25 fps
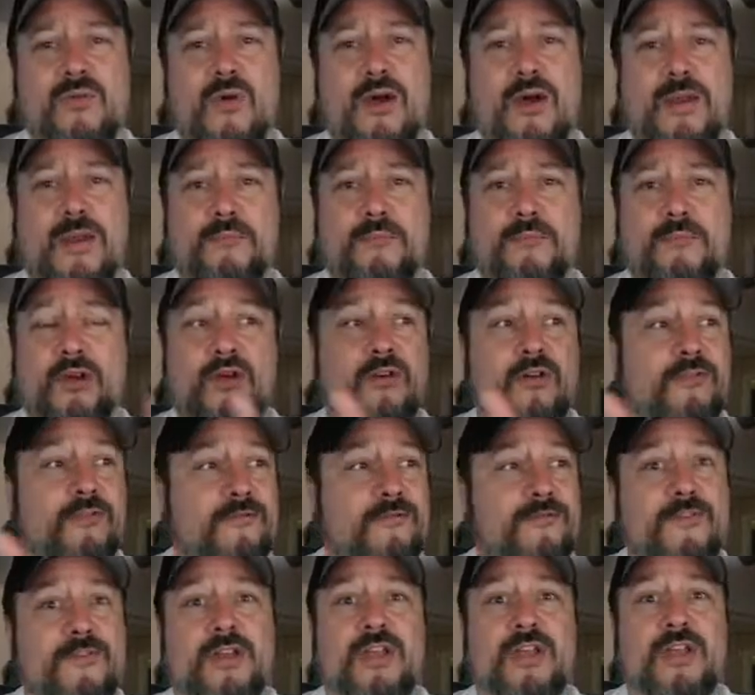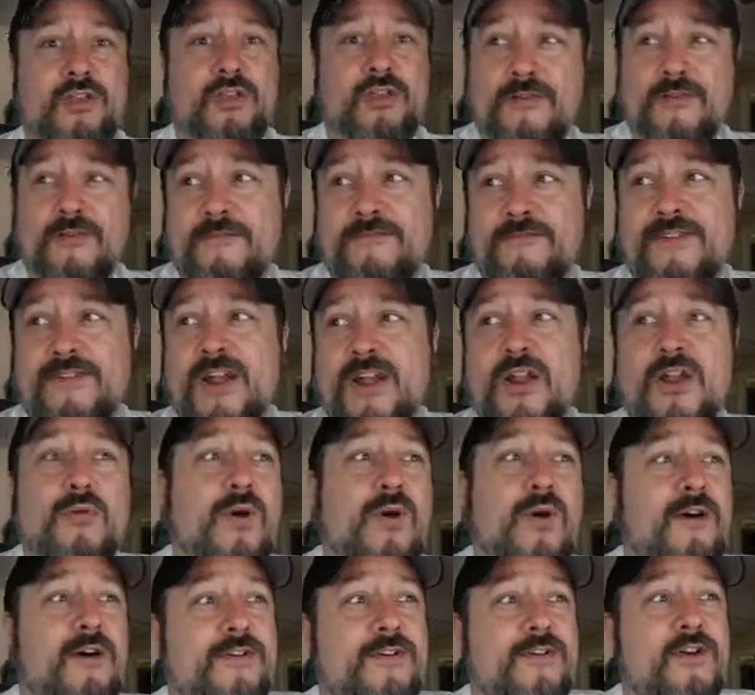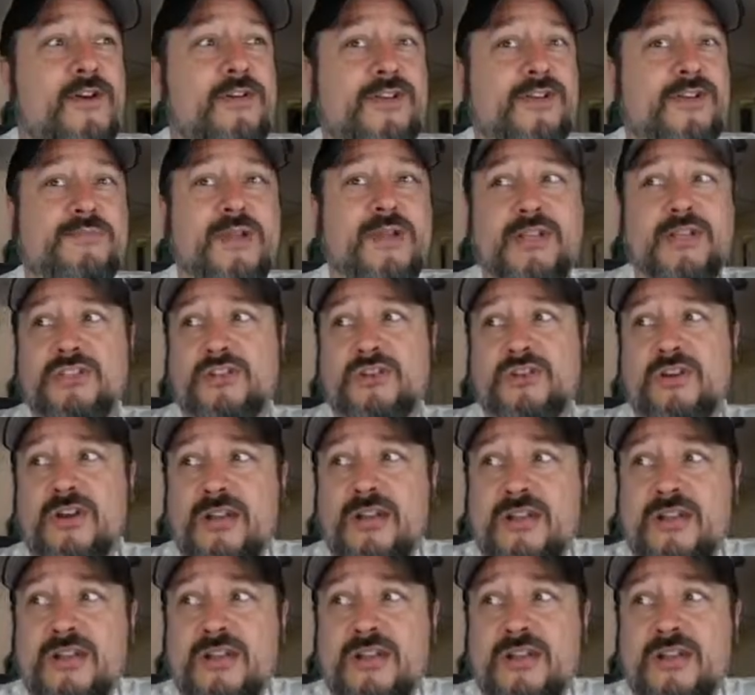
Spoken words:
and poof, you have a very well focused picture.